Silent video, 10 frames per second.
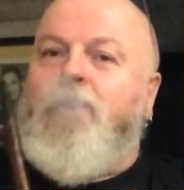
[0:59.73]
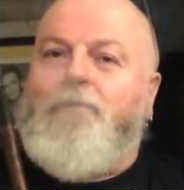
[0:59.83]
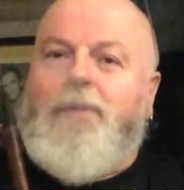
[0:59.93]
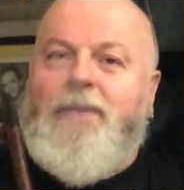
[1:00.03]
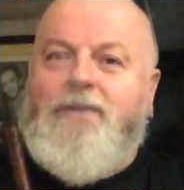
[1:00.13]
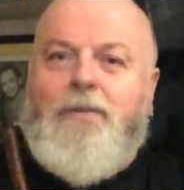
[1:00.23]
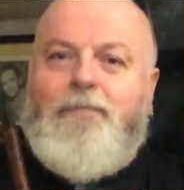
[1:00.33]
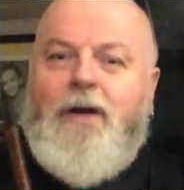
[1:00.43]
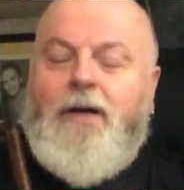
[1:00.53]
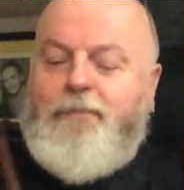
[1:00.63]
Complements the
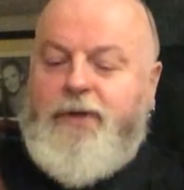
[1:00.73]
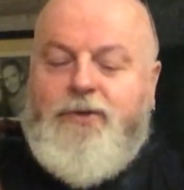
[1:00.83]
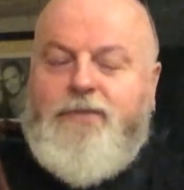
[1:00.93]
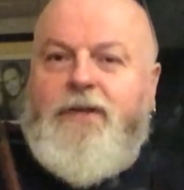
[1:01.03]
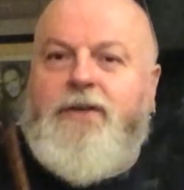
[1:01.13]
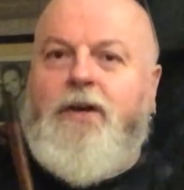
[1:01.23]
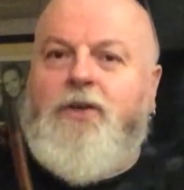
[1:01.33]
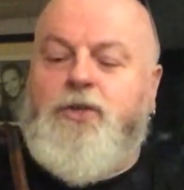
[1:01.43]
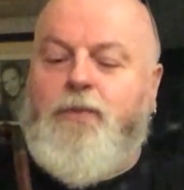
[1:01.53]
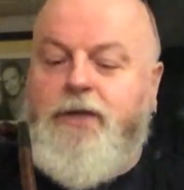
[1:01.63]
pipe beautifully,
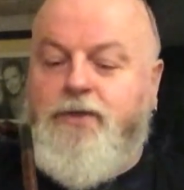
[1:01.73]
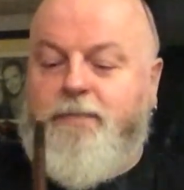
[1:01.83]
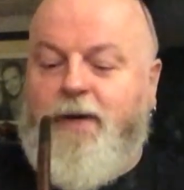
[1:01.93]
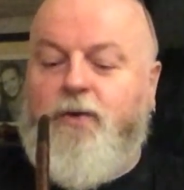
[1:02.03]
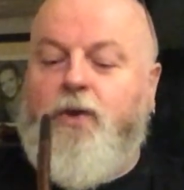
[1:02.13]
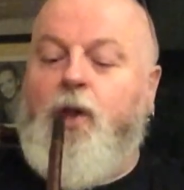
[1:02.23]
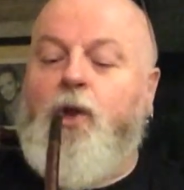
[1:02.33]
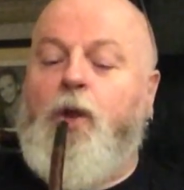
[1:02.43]
nice sweet smoke.